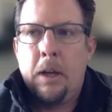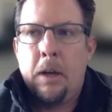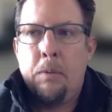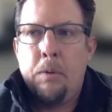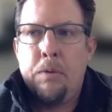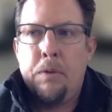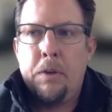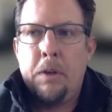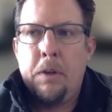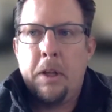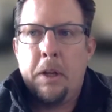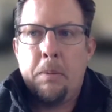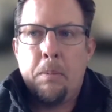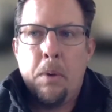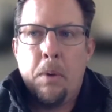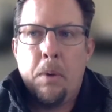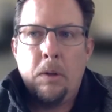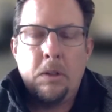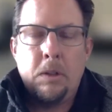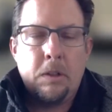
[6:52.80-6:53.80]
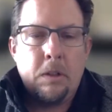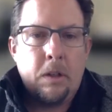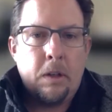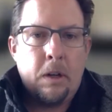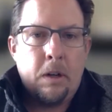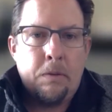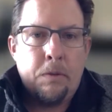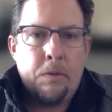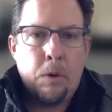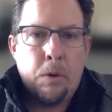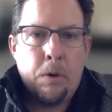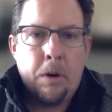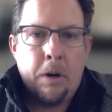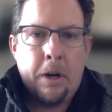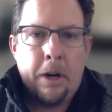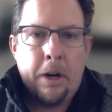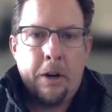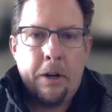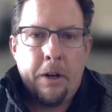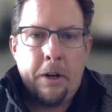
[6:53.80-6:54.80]
We feel like most of your
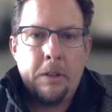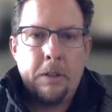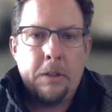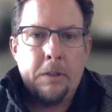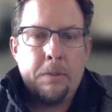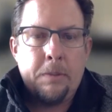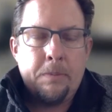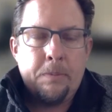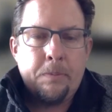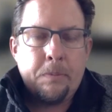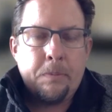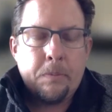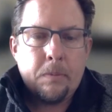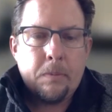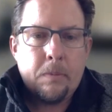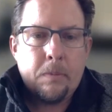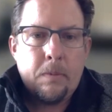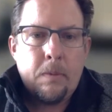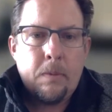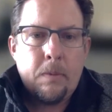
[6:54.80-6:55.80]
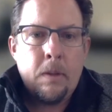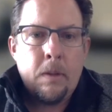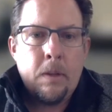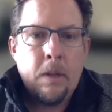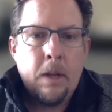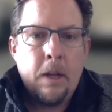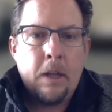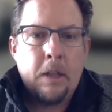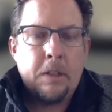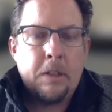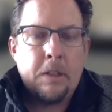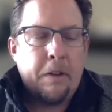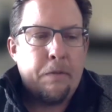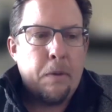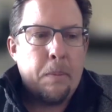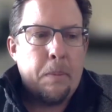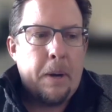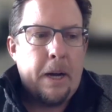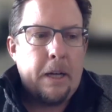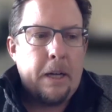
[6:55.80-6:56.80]
areas, except
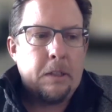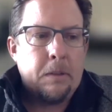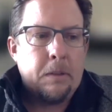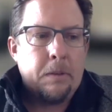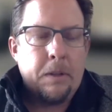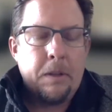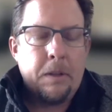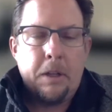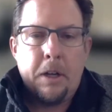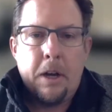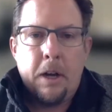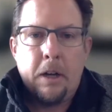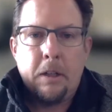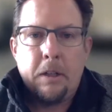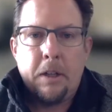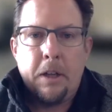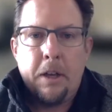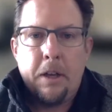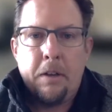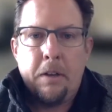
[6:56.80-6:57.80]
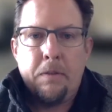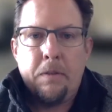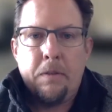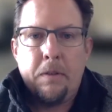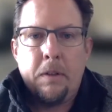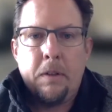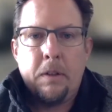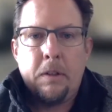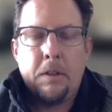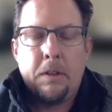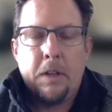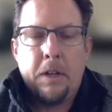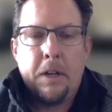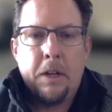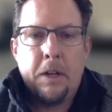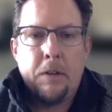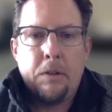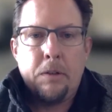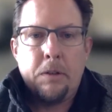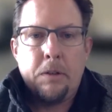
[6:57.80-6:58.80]
for possibly the Enclave in the St.
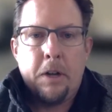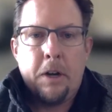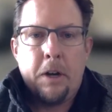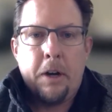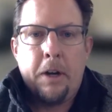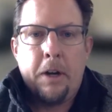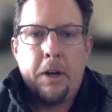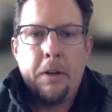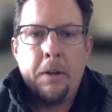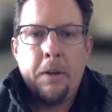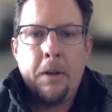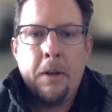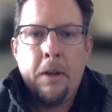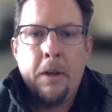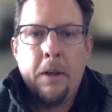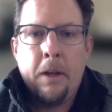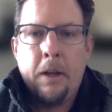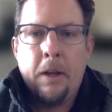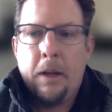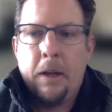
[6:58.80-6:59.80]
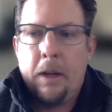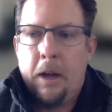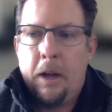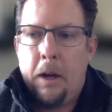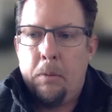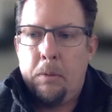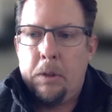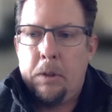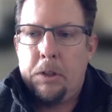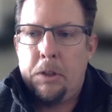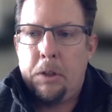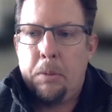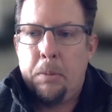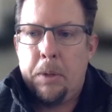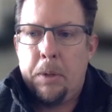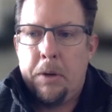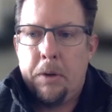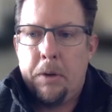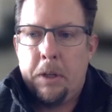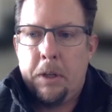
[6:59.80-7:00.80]
Andrews area, we should
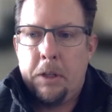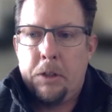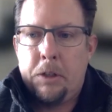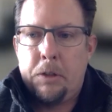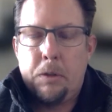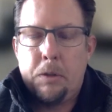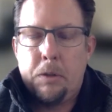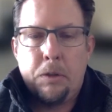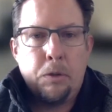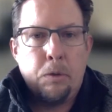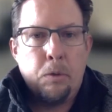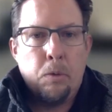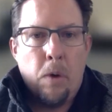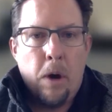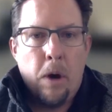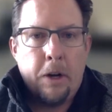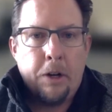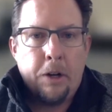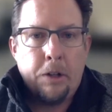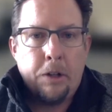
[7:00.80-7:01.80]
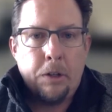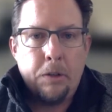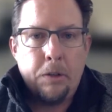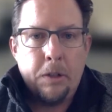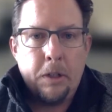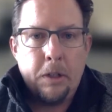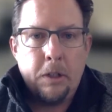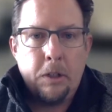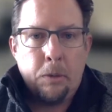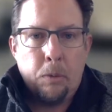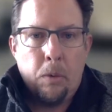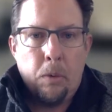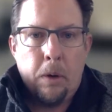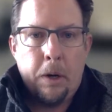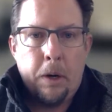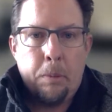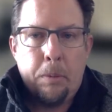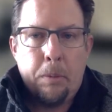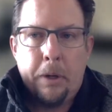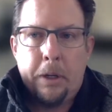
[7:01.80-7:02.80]
be able to get you to water usage and
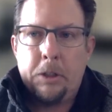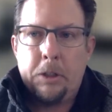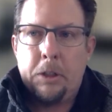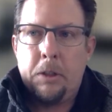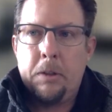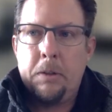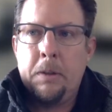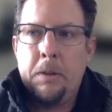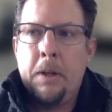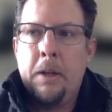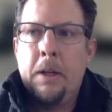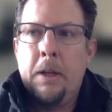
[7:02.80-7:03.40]
water pressure.